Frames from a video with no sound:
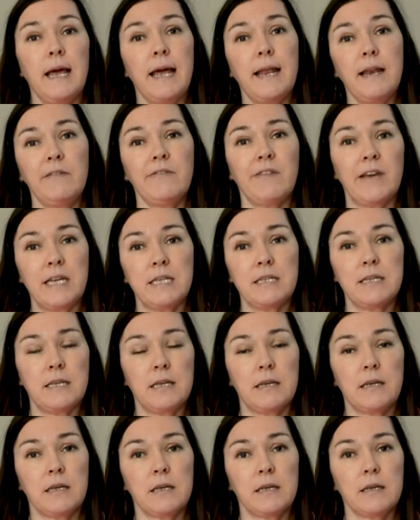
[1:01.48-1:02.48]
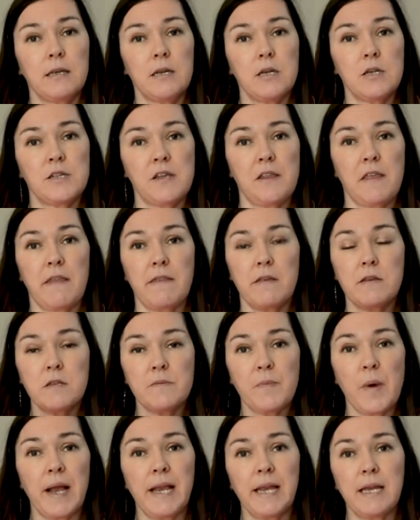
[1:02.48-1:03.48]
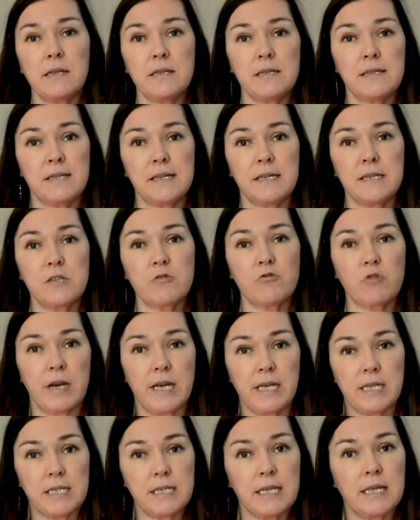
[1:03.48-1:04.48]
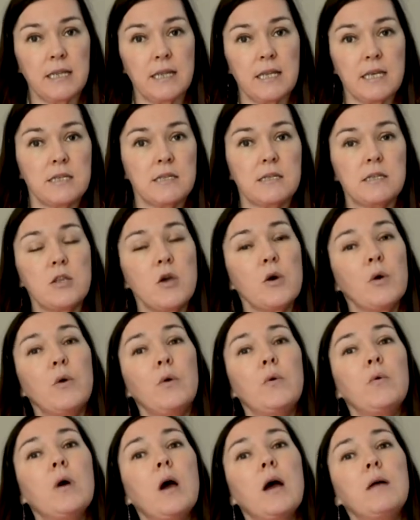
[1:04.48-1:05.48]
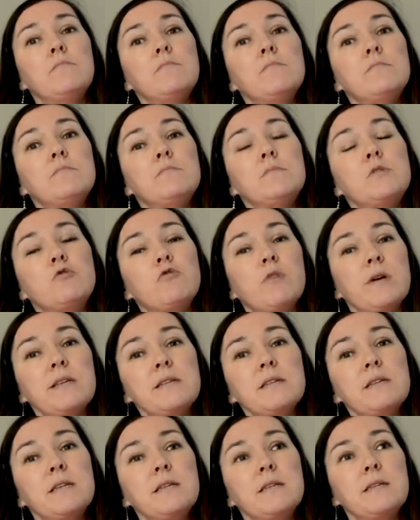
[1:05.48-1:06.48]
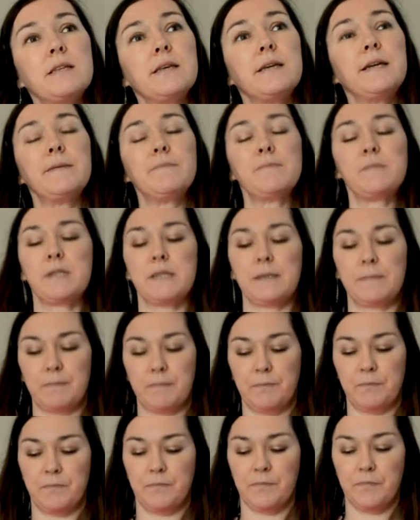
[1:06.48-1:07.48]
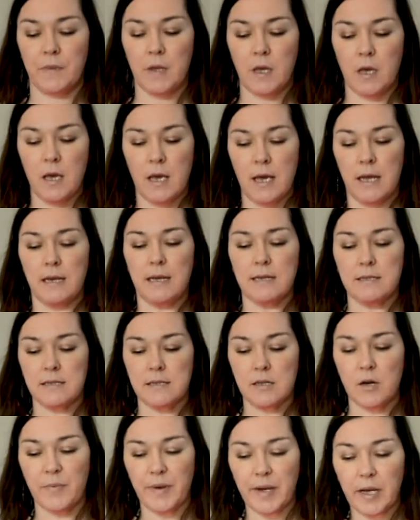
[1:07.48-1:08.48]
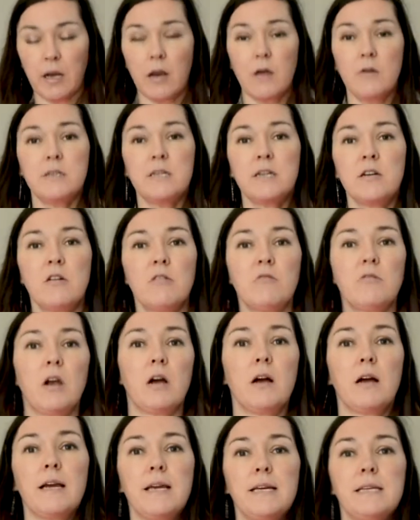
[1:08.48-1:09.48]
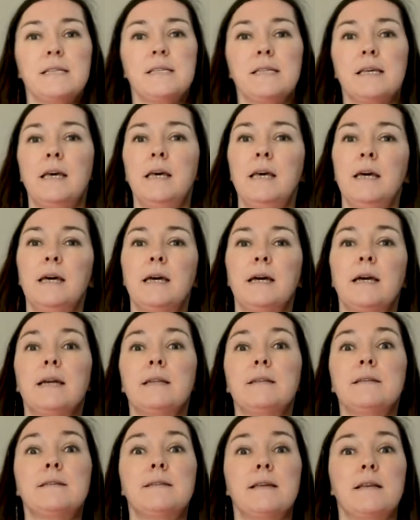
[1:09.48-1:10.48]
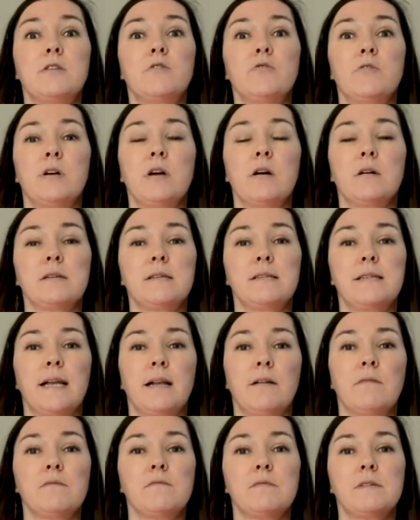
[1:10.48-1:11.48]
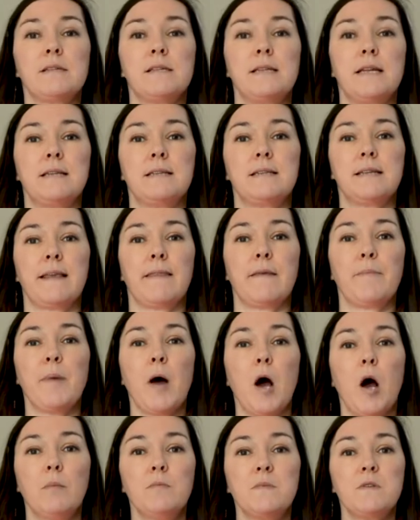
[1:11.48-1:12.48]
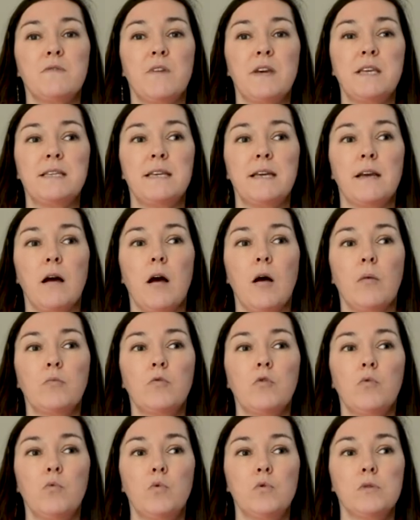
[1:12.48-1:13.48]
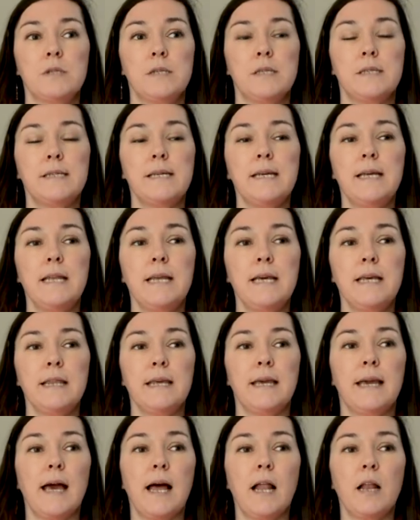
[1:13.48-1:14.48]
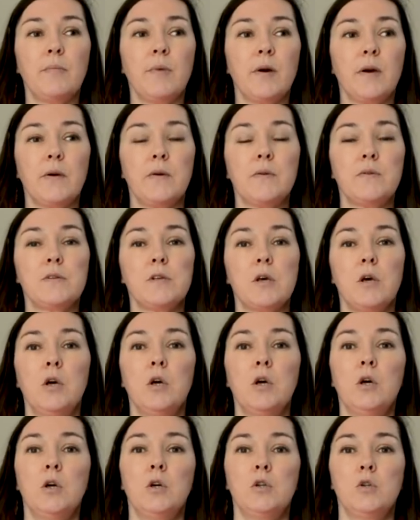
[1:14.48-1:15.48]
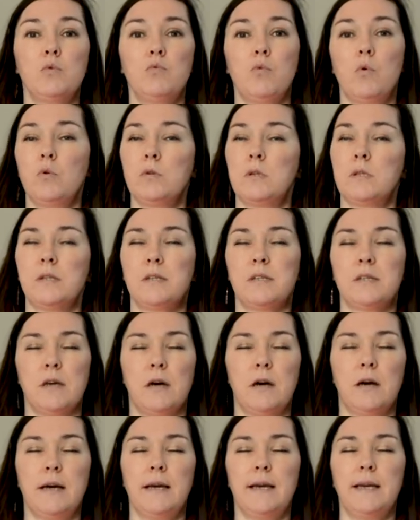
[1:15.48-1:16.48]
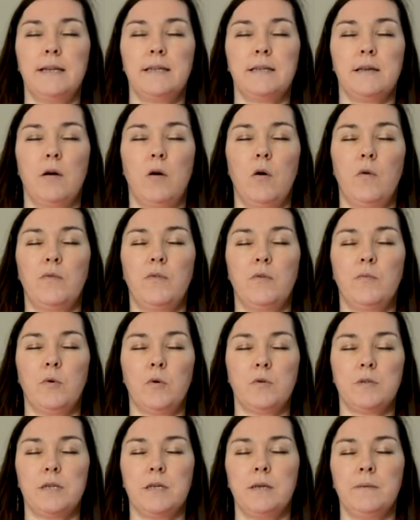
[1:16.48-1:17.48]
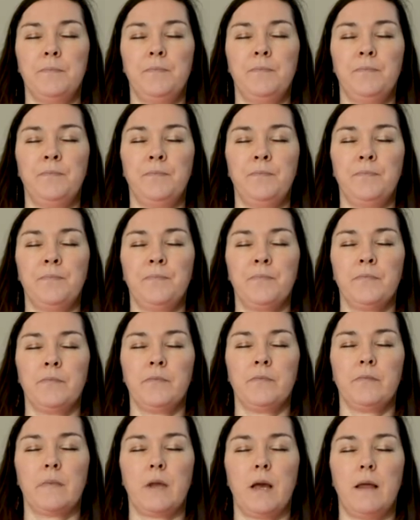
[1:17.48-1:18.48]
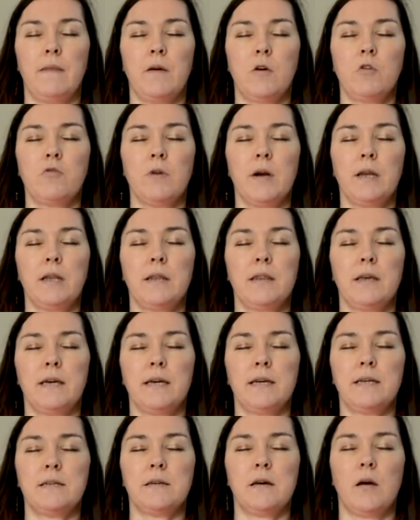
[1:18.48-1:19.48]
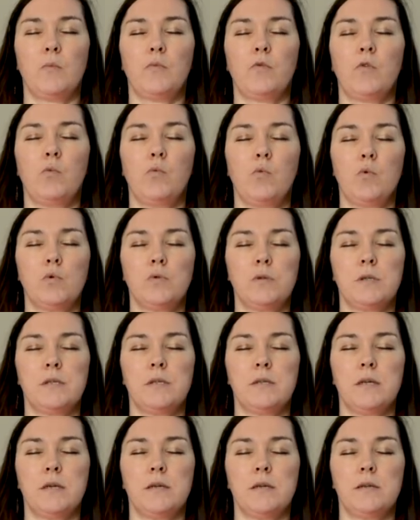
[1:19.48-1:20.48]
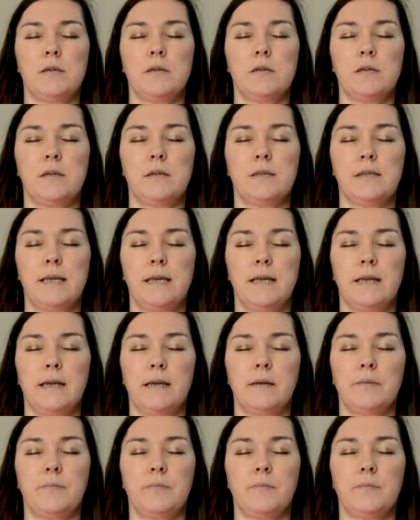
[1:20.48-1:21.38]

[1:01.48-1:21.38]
elevating so that the spine can stay straight and there's no stress into the hips. Let's start by closing our eyes and centering ourselves. Let's take the palms facing up towards the ceiling, the elbows towards the side of the body, and the crown of the head up towards the ceiling.